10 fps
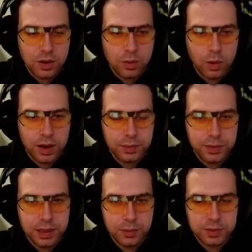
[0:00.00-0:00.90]
one
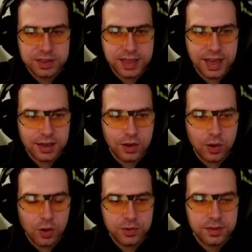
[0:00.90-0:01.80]
minimum stack
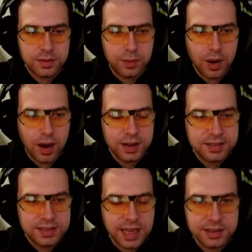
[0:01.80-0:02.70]
of my
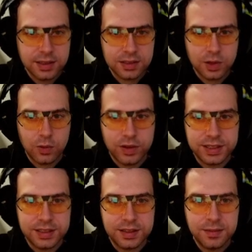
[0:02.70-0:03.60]
sentinels over
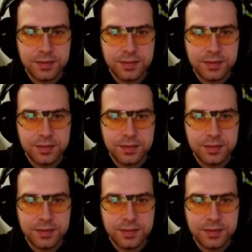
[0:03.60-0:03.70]
here.